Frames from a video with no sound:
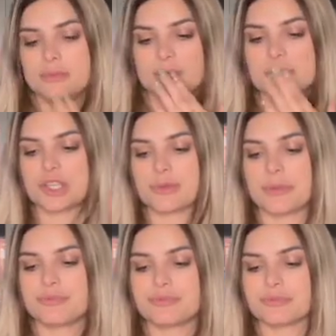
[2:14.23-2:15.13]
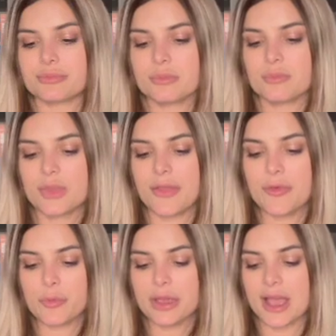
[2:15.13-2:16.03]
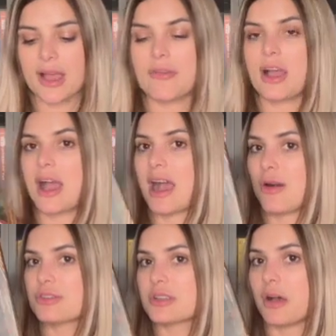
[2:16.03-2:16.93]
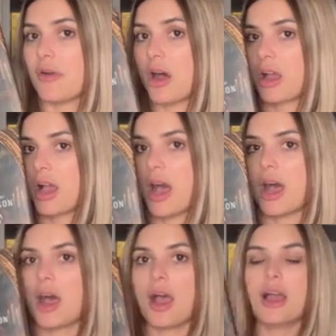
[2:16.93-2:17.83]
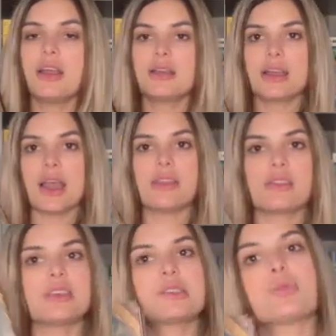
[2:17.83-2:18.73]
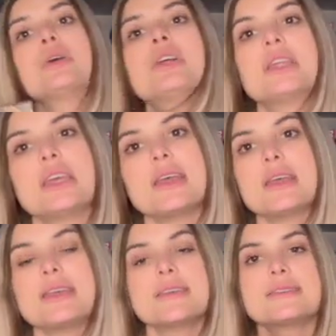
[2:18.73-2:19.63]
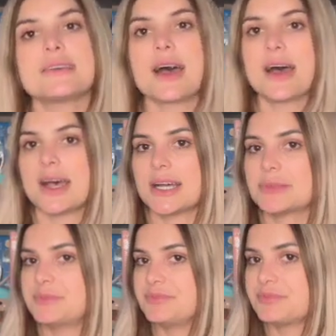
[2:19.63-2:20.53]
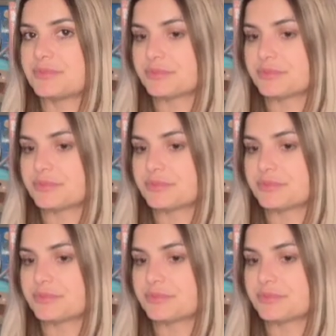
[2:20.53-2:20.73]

Excuse me. And then we have House of Hunger, and this one is about,